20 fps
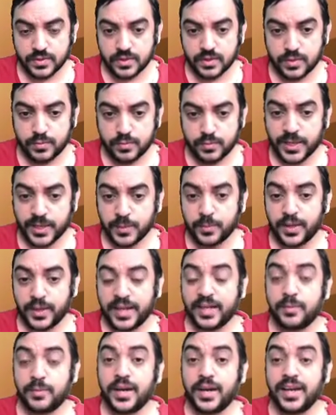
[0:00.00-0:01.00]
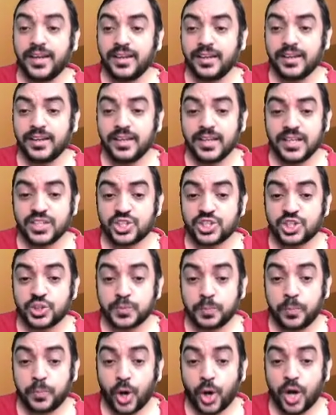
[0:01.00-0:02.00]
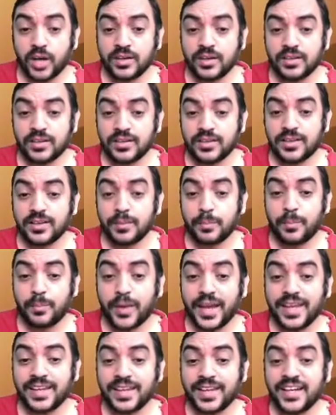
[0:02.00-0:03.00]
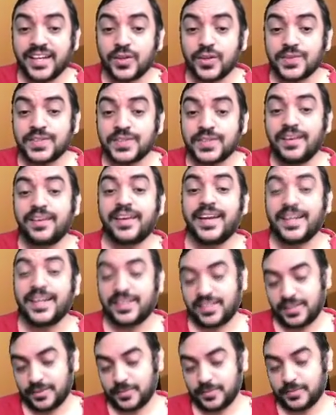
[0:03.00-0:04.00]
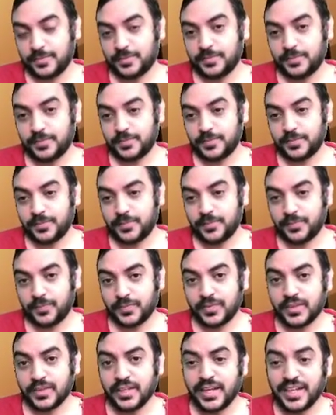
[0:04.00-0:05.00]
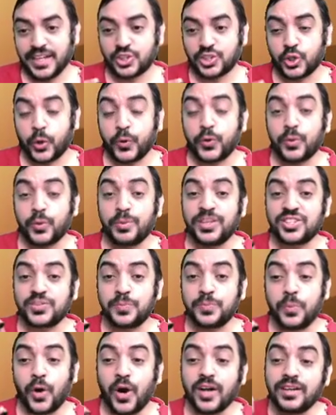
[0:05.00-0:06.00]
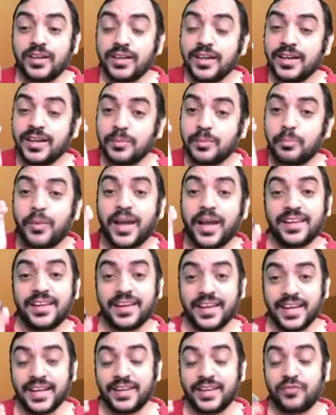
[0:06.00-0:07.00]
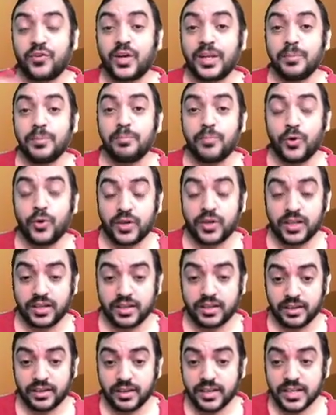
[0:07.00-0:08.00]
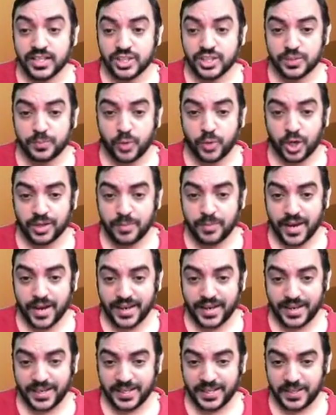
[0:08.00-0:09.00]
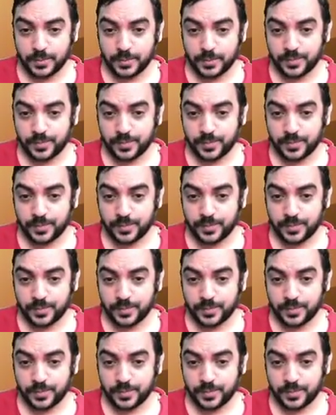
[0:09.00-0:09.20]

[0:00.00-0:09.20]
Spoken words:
multiplied by spot buy rate or sell rate. It's going to be spot buy rate for importer, spot buy